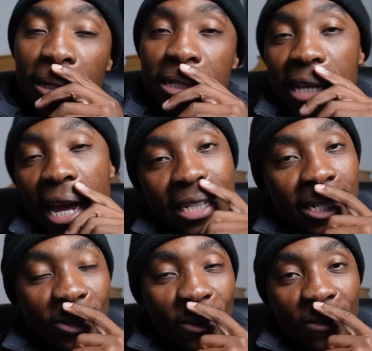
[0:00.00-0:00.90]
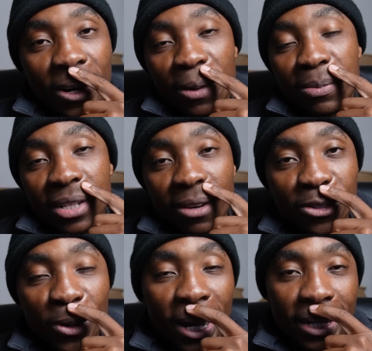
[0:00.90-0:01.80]
this guy just offered himself
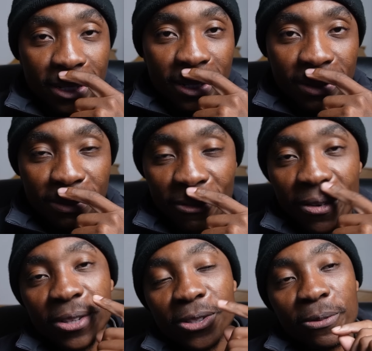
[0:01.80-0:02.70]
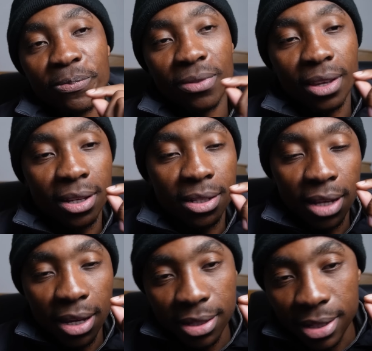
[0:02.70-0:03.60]
to us, Bafetu. He
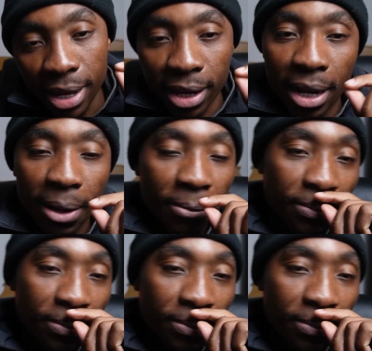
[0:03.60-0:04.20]
says, yeah, now